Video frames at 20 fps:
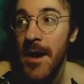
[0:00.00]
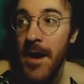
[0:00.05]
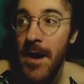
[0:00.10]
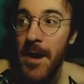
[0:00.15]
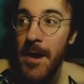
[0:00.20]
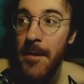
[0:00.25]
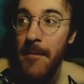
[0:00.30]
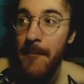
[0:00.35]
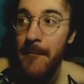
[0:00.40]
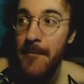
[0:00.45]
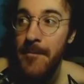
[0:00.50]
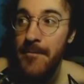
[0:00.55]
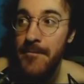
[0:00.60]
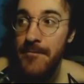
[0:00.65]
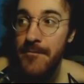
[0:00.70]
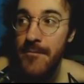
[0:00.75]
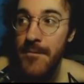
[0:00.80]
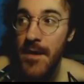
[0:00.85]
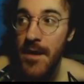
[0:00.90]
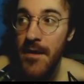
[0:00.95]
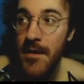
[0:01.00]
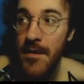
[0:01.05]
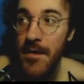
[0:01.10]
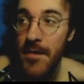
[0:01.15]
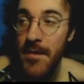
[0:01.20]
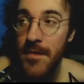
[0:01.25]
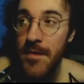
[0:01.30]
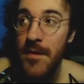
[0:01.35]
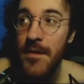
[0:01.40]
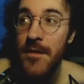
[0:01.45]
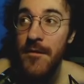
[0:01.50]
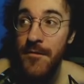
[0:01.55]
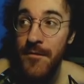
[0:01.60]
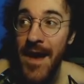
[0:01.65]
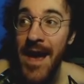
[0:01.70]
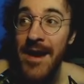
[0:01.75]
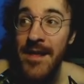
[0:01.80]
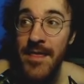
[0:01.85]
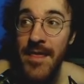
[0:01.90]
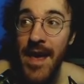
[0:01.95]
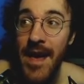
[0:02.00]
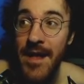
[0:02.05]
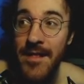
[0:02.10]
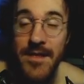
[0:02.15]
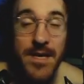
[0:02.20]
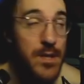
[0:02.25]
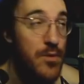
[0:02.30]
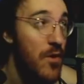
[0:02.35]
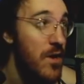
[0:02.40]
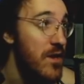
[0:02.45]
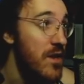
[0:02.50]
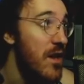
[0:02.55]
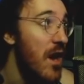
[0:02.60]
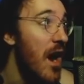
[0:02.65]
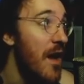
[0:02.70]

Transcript: The fact that this run